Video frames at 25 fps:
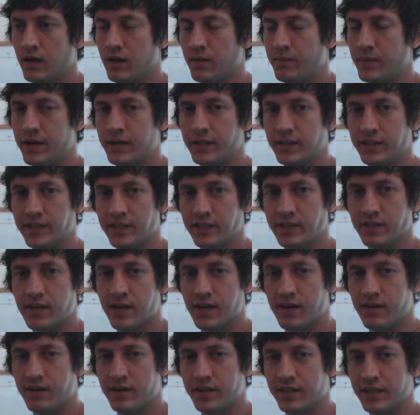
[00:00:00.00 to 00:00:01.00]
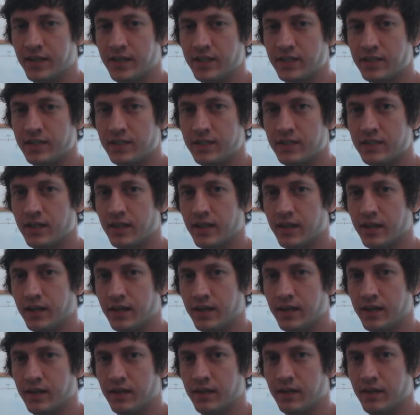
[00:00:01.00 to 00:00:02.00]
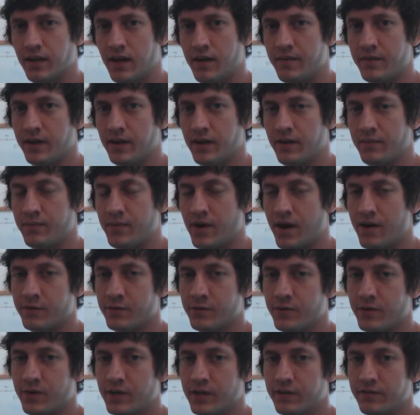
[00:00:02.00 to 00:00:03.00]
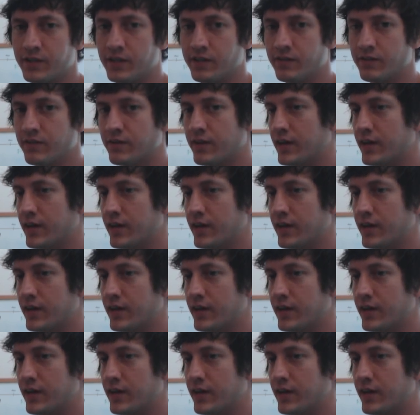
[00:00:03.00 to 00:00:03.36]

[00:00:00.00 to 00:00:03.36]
about a year now, I guess. And I mean, I probably won't even